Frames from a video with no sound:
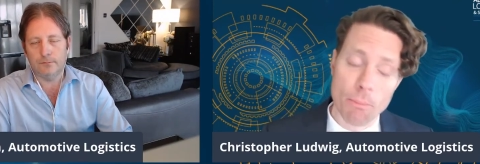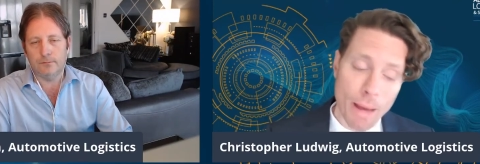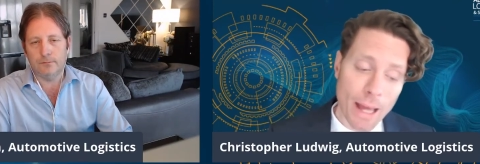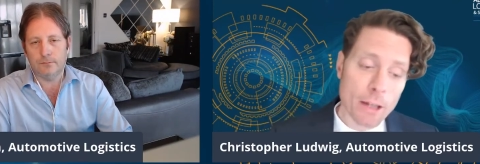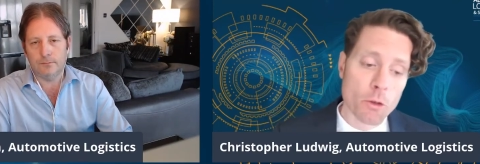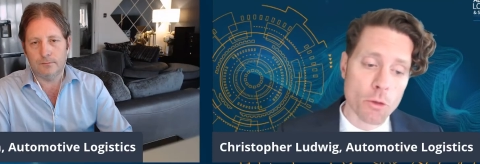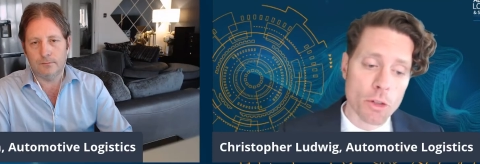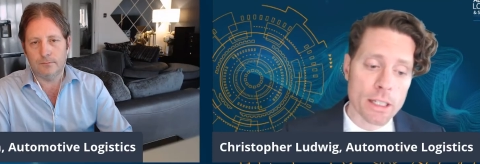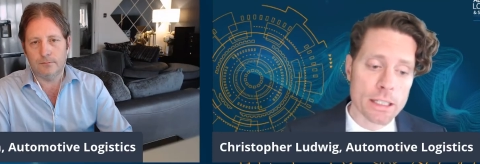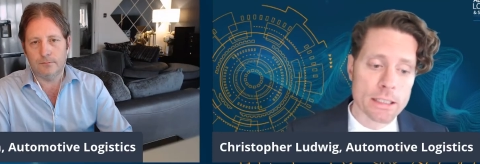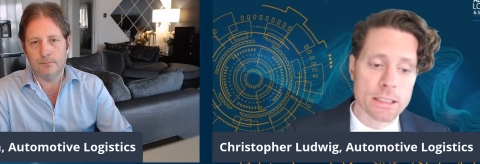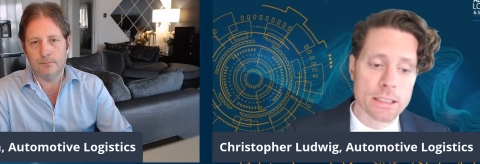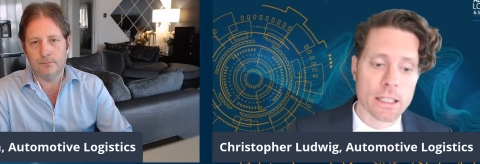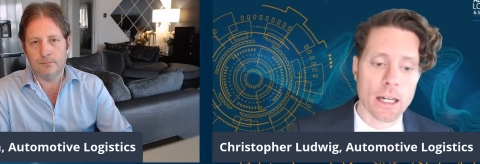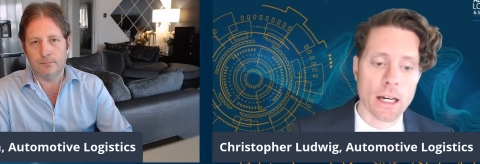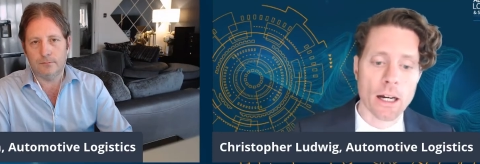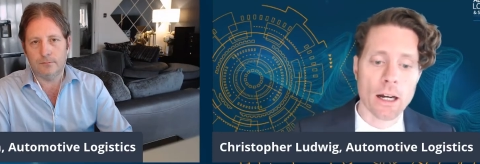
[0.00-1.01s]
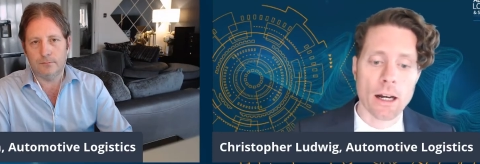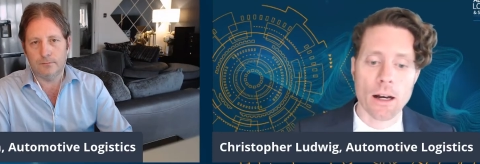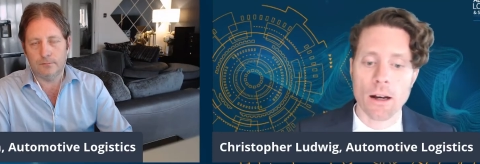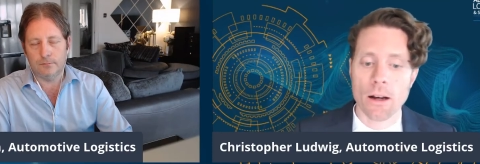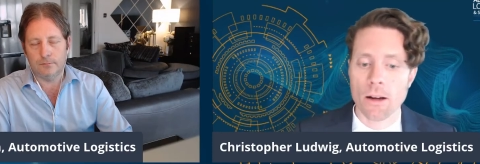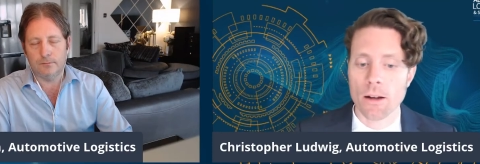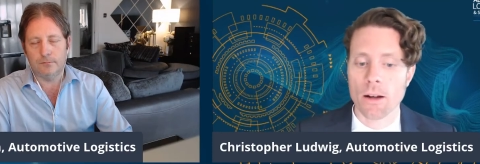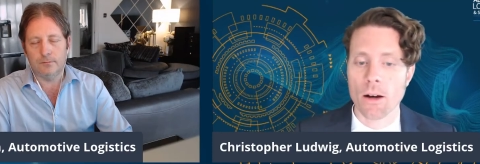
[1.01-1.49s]
Speaker 1: Batteries uh,
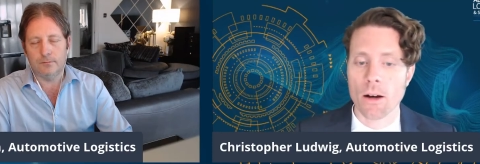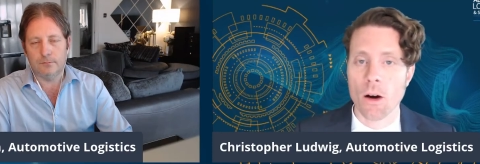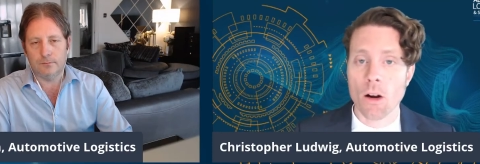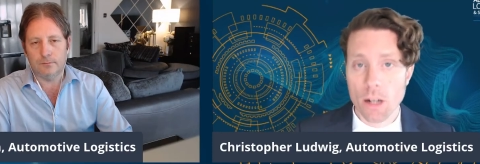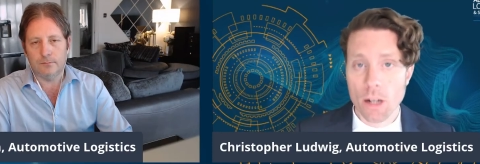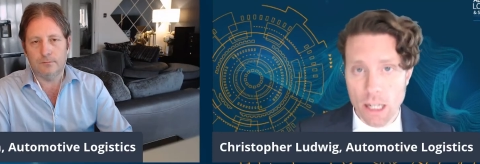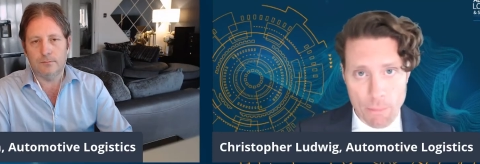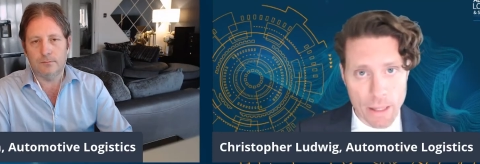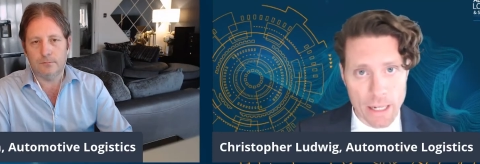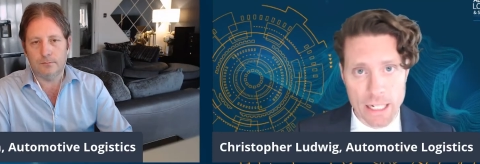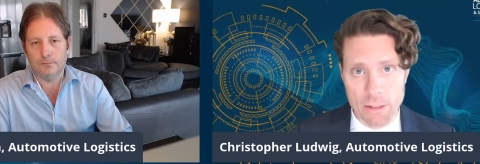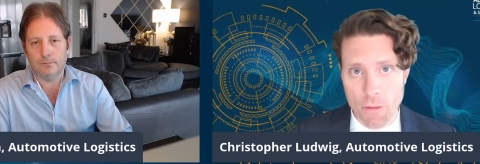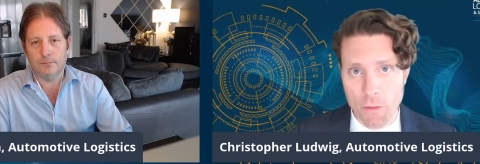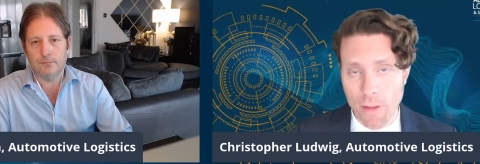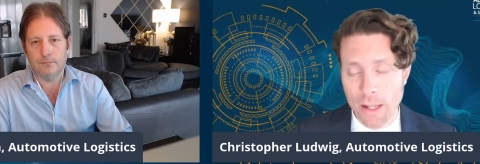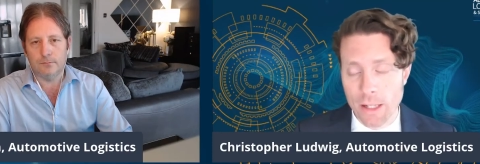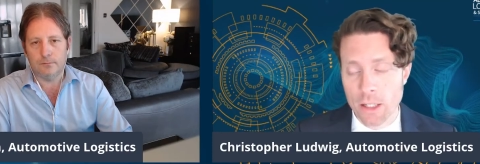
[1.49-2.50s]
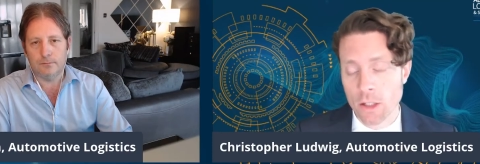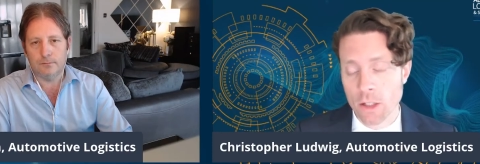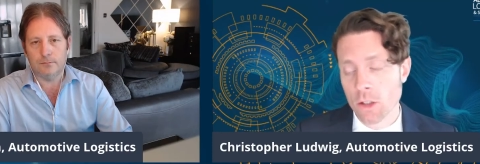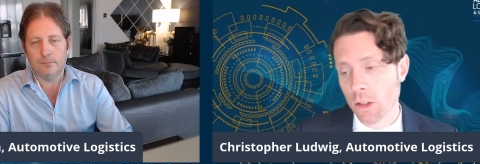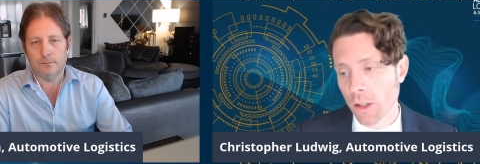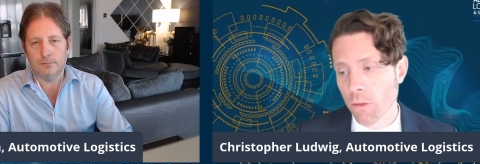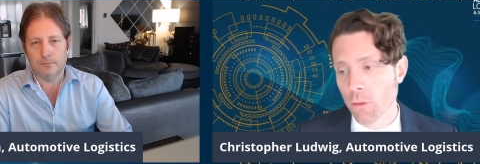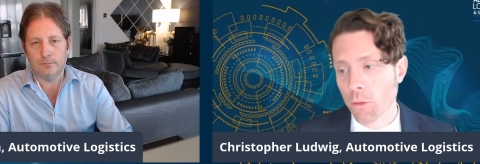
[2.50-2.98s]
are a competitive
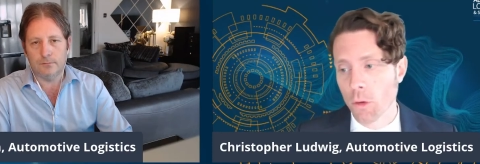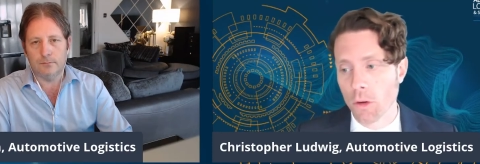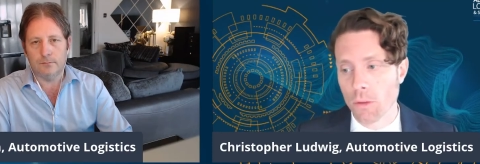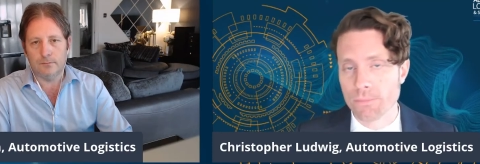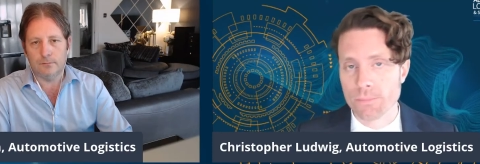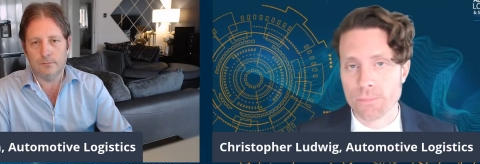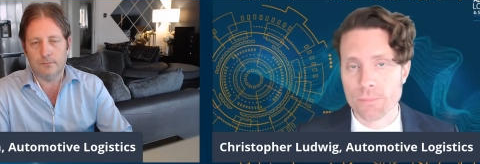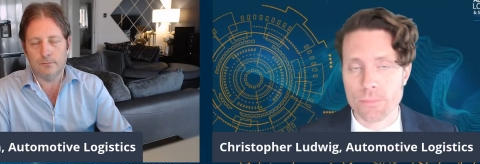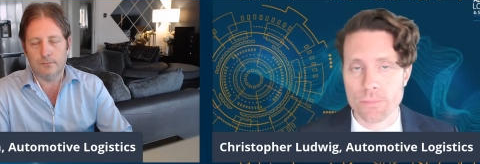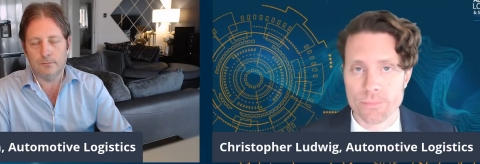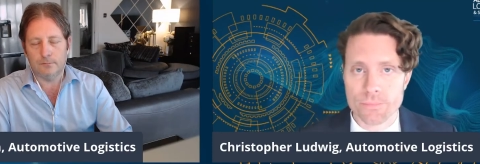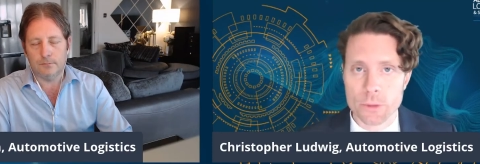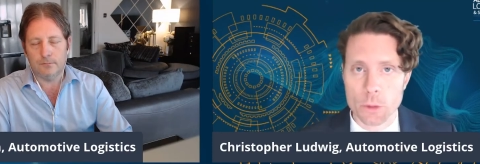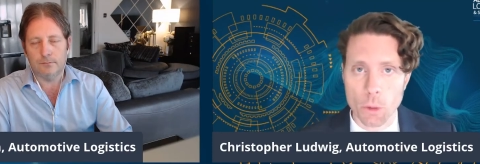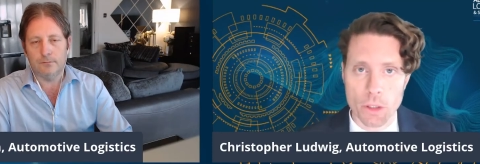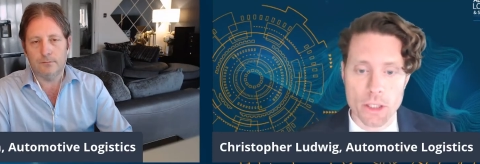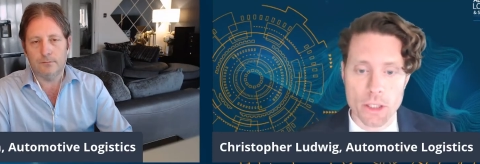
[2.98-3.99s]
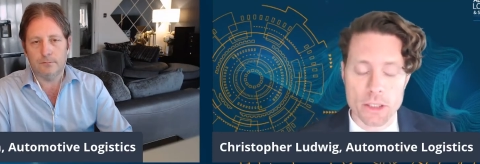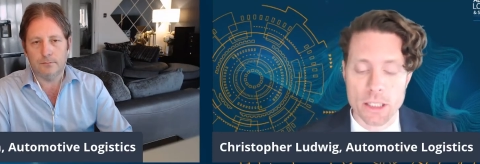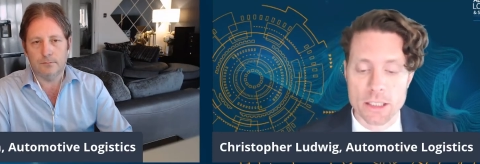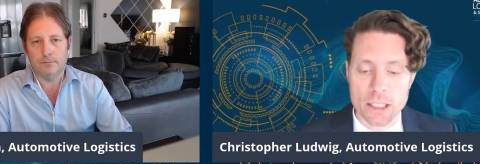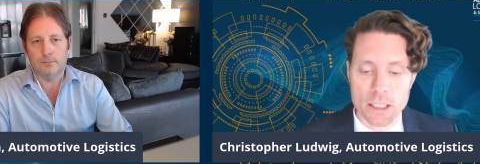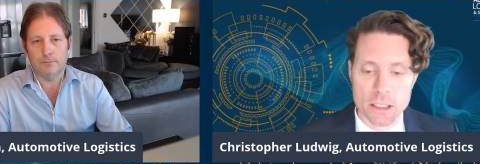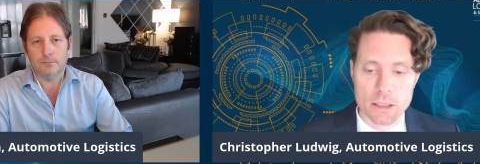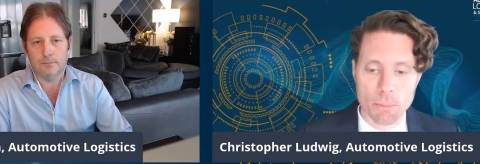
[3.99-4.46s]
advantage, and therefore, so this
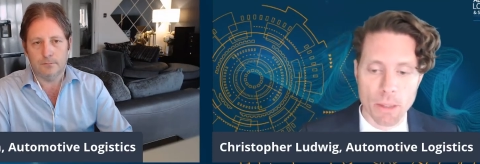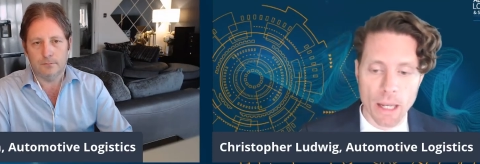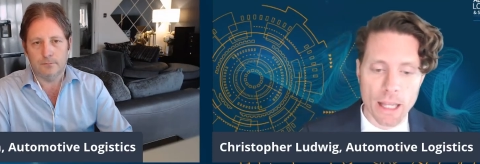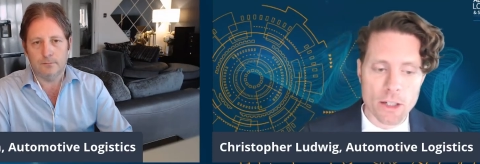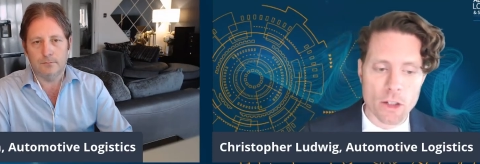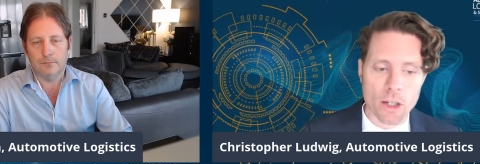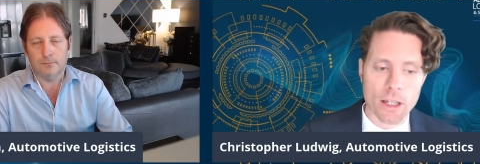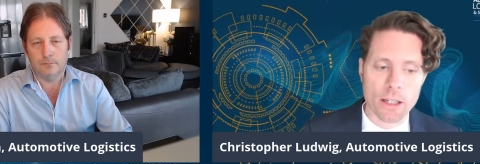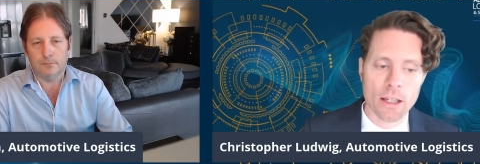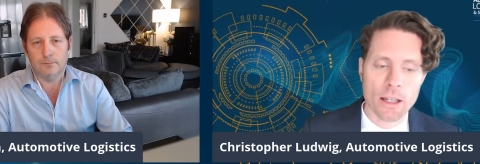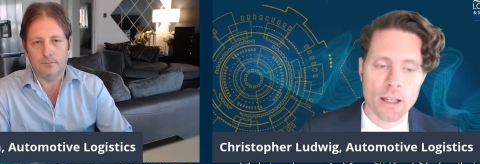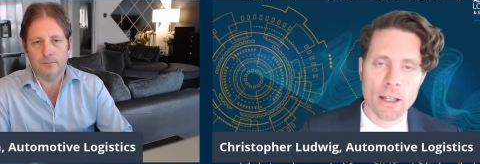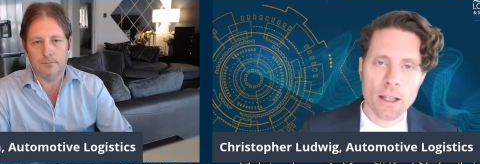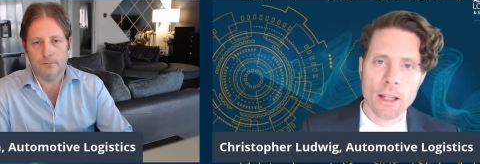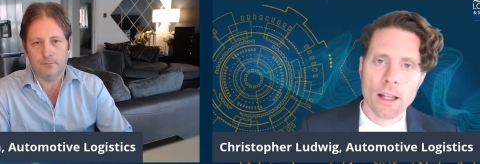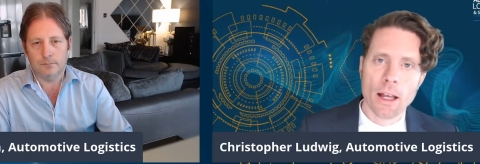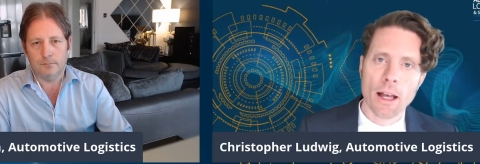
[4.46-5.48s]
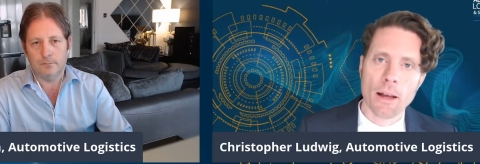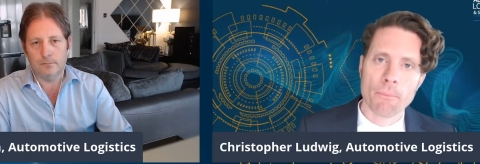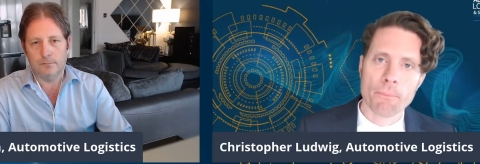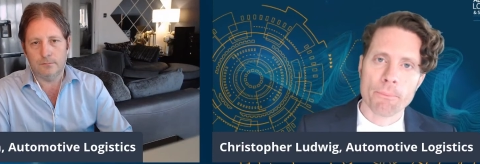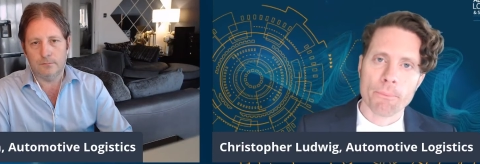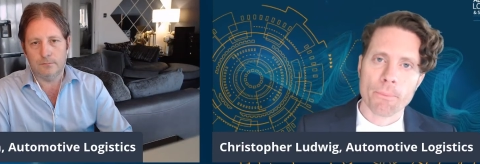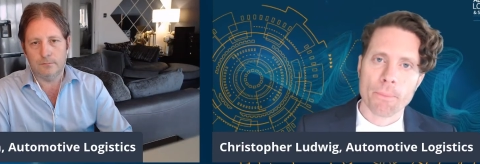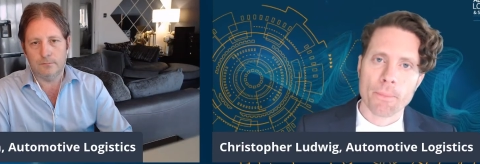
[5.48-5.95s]
is the supply chain.
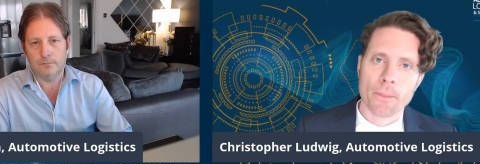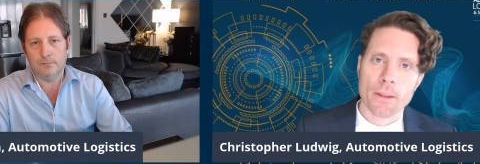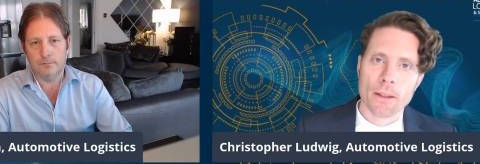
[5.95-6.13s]
Um,